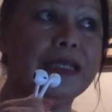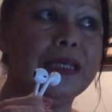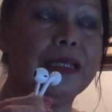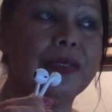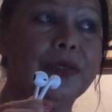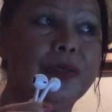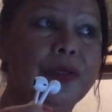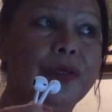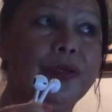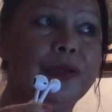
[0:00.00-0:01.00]
Uh, uh,
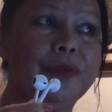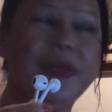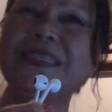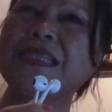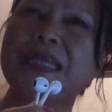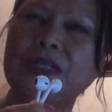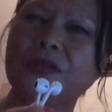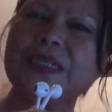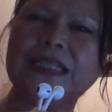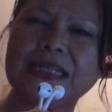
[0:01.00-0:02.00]
uh, my sister-in-law
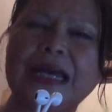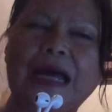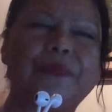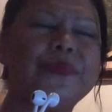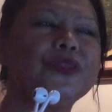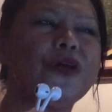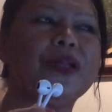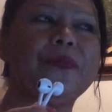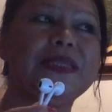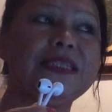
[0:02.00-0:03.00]
didn't come sorry
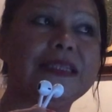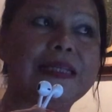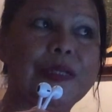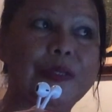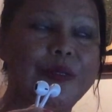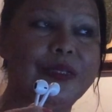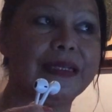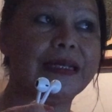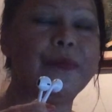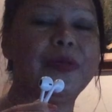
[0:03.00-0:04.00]
my sister-in-law didn't
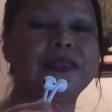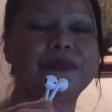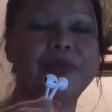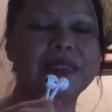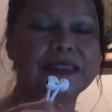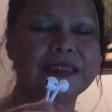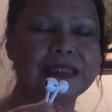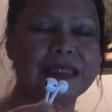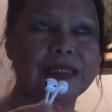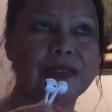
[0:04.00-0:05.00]
come my, my
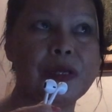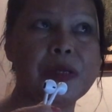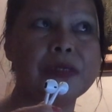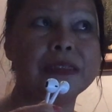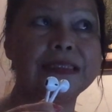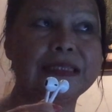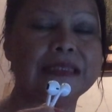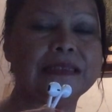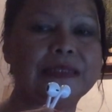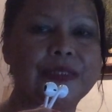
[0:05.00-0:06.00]
sister-in-law
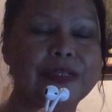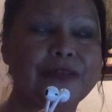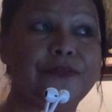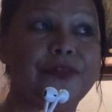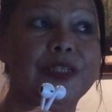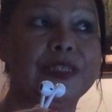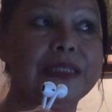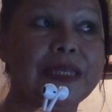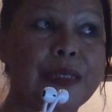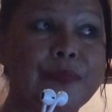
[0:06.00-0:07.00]
just uh, referred
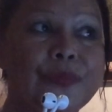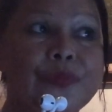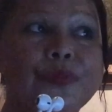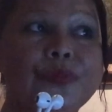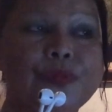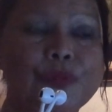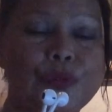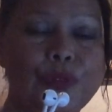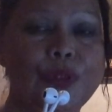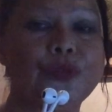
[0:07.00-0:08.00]
him
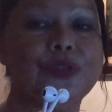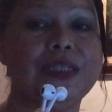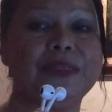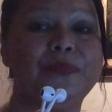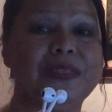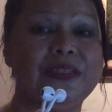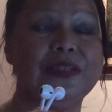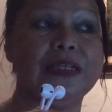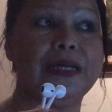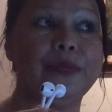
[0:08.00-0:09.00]
to go to this
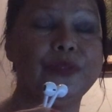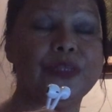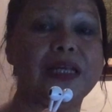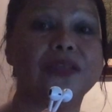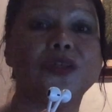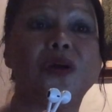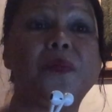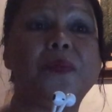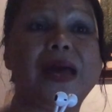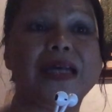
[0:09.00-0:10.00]
particular boutique so
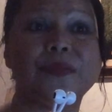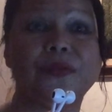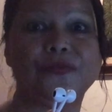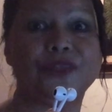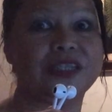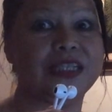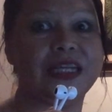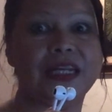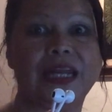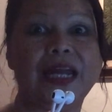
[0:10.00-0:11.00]
my husband was
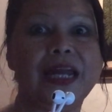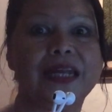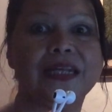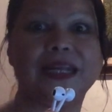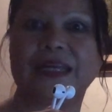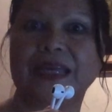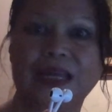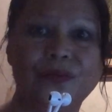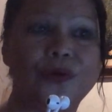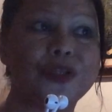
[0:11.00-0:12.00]
sitting there and then
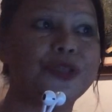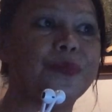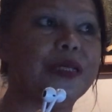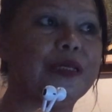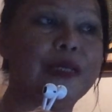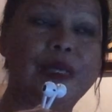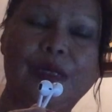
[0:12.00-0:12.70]
again watch me